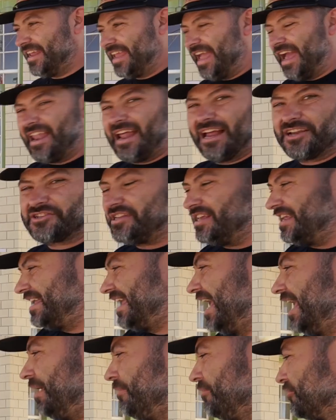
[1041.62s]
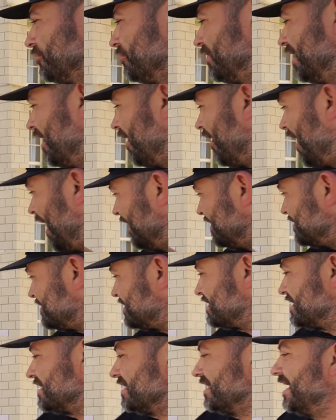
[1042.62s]
Ken actually came through here and
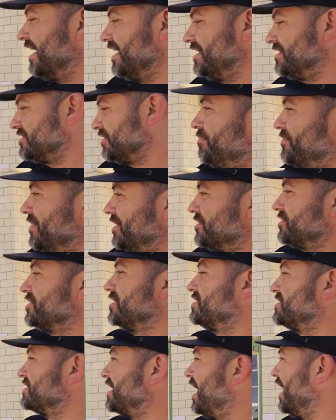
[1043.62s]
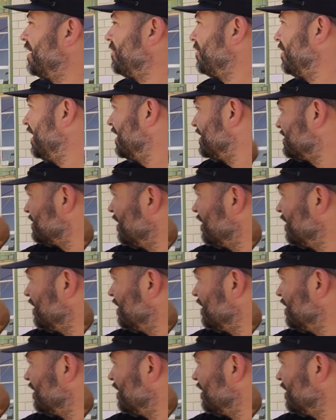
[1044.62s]
slid, so pitched it sideways